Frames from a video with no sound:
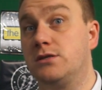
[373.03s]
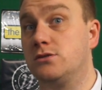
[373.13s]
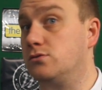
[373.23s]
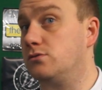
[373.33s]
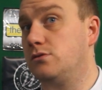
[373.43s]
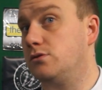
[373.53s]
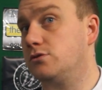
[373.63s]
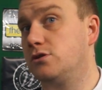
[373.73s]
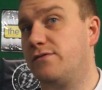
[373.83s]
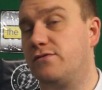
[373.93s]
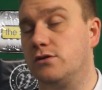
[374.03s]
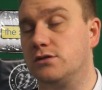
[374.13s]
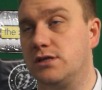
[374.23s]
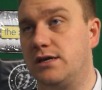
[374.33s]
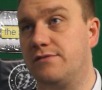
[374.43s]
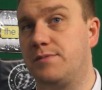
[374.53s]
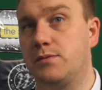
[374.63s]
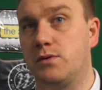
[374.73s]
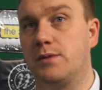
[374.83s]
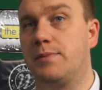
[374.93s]
So it's there for all to see. And if
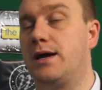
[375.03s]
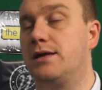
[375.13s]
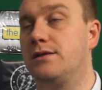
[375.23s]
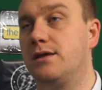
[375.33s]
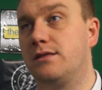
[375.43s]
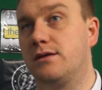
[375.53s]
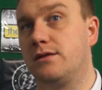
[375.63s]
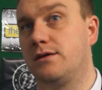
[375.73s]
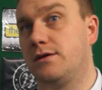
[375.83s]
people want to buy into that, then